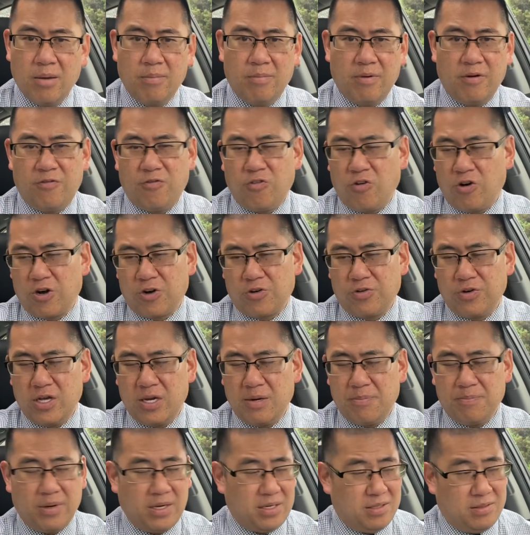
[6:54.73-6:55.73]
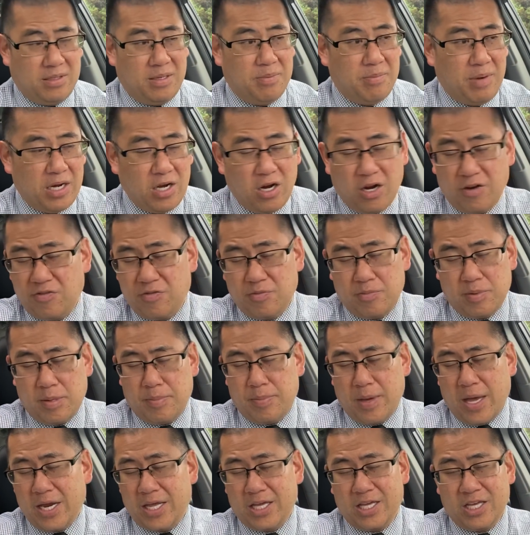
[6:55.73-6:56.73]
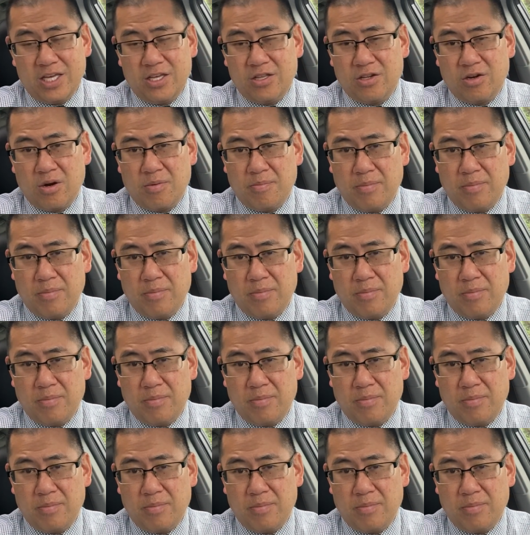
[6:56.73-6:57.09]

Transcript: before Green, but it might not even be Benning either.